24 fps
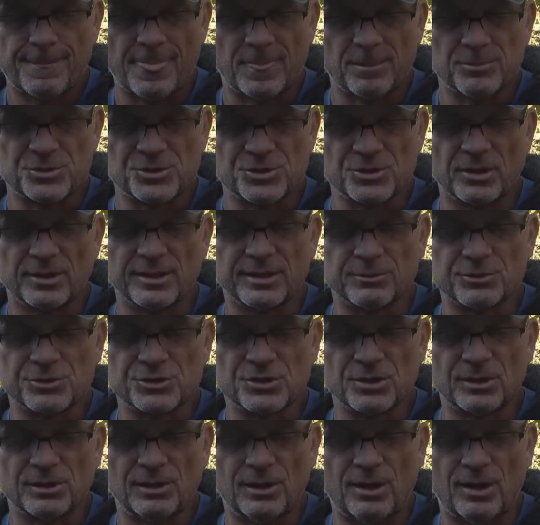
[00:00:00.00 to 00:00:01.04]
I'm sorry that was
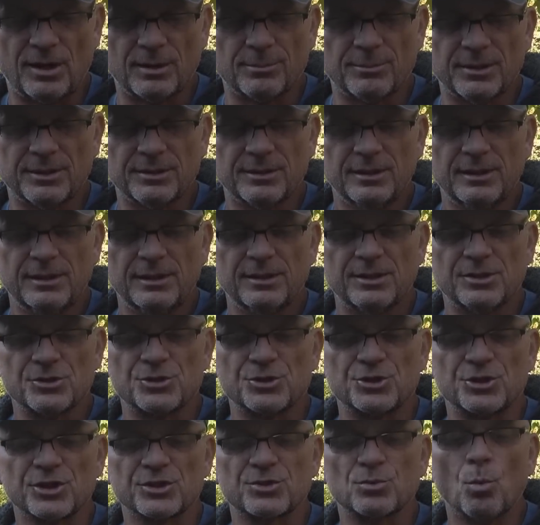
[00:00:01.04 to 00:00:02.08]
so long, but this
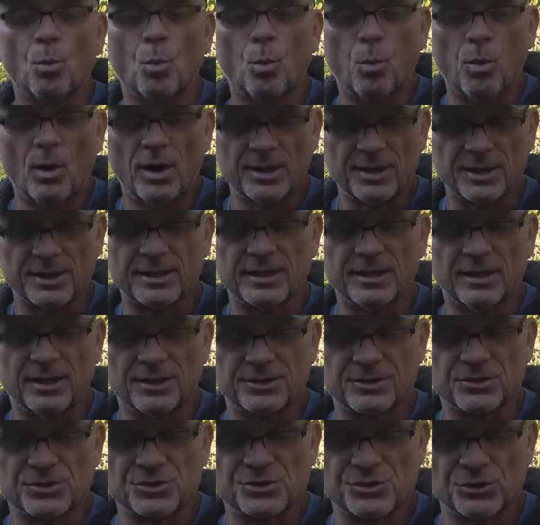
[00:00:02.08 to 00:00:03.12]
is just one
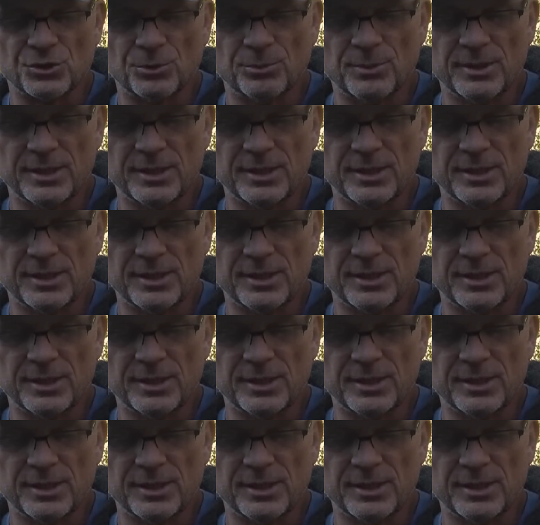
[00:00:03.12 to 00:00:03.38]
encounter, so